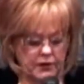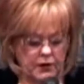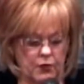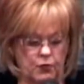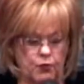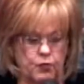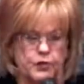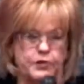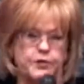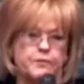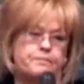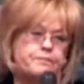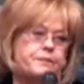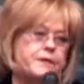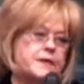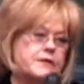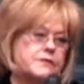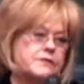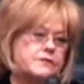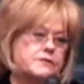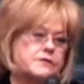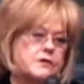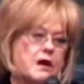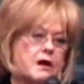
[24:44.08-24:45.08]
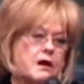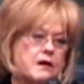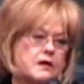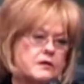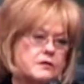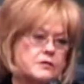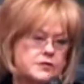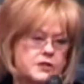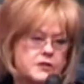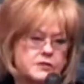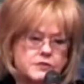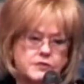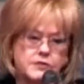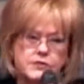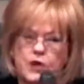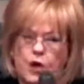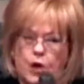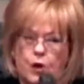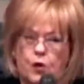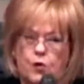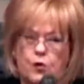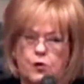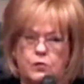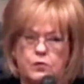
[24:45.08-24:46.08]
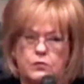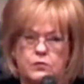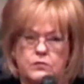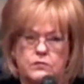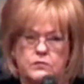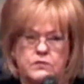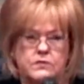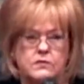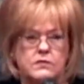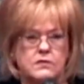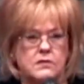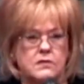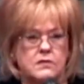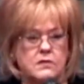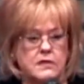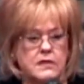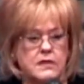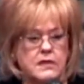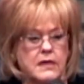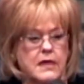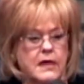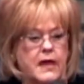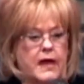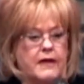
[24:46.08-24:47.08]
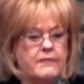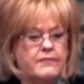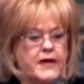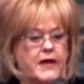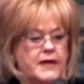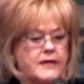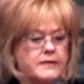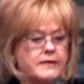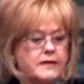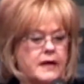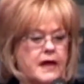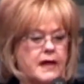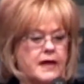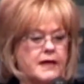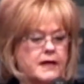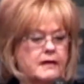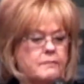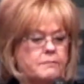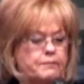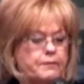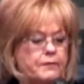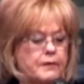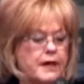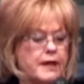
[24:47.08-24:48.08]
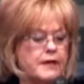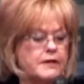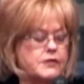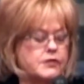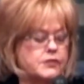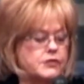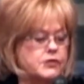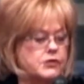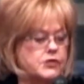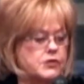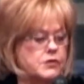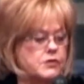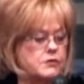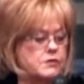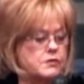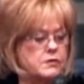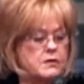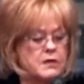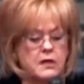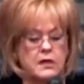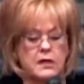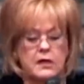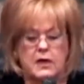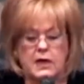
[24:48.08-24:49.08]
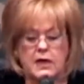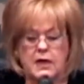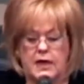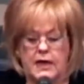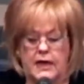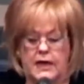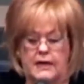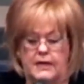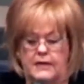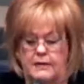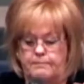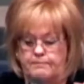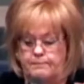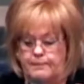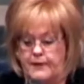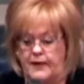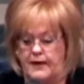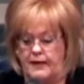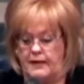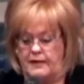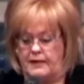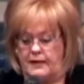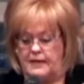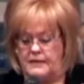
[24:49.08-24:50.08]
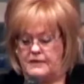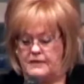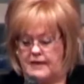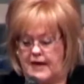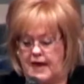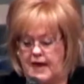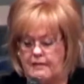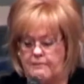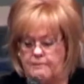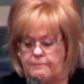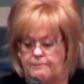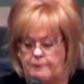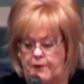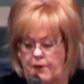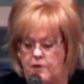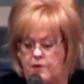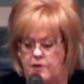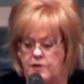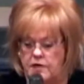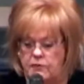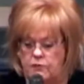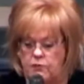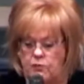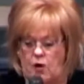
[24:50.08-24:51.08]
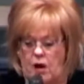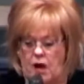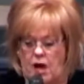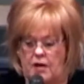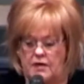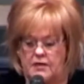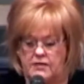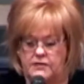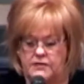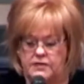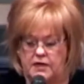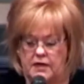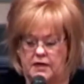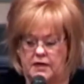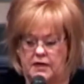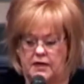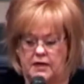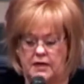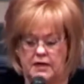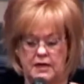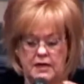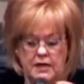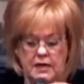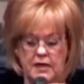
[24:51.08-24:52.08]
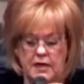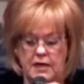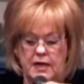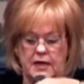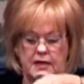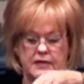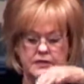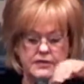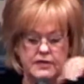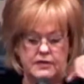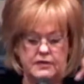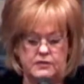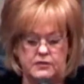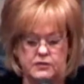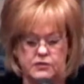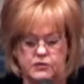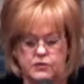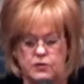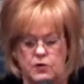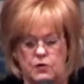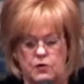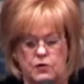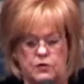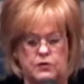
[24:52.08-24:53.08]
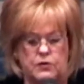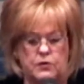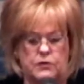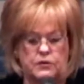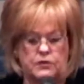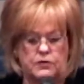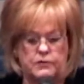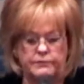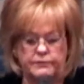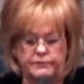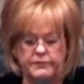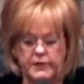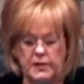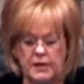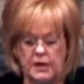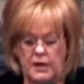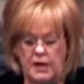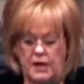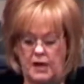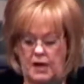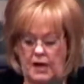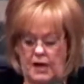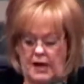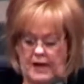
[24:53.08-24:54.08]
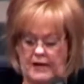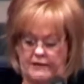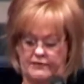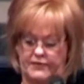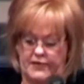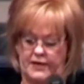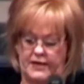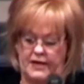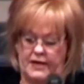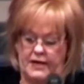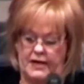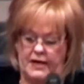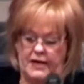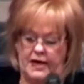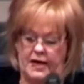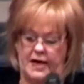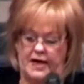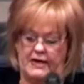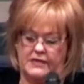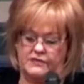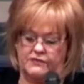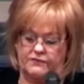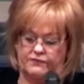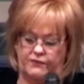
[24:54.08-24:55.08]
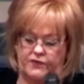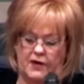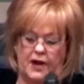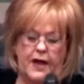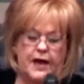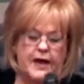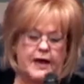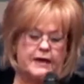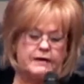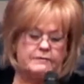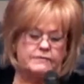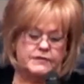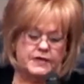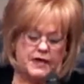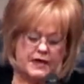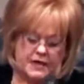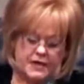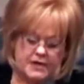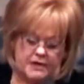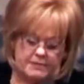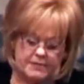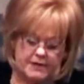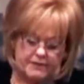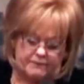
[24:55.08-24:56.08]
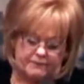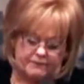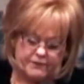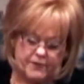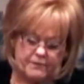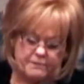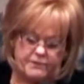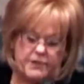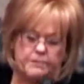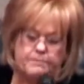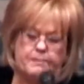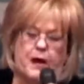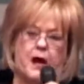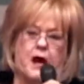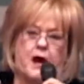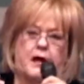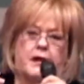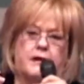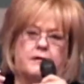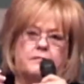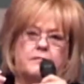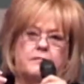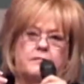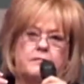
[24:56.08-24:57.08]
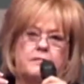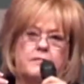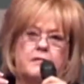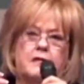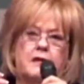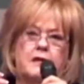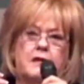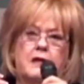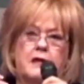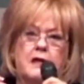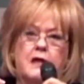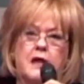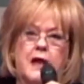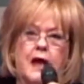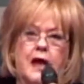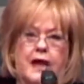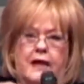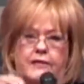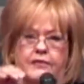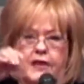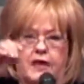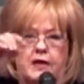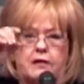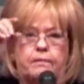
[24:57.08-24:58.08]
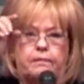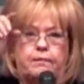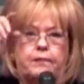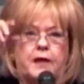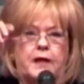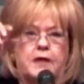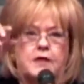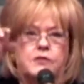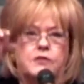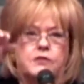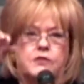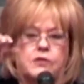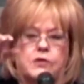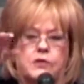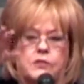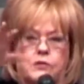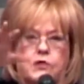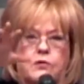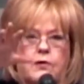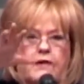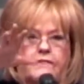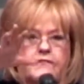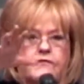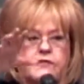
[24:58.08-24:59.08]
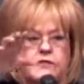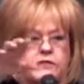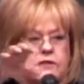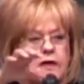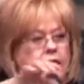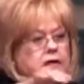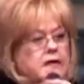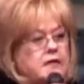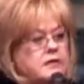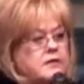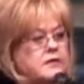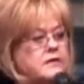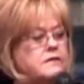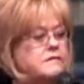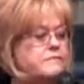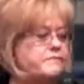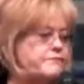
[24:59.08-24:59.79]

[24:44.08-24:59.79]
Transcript: where the pits are, just the holes. And they take and place you in a pit that's got burning rocks in it. It's in a circle, and then it has flames that come up from the bottom, and they'll place you. You have a skeleton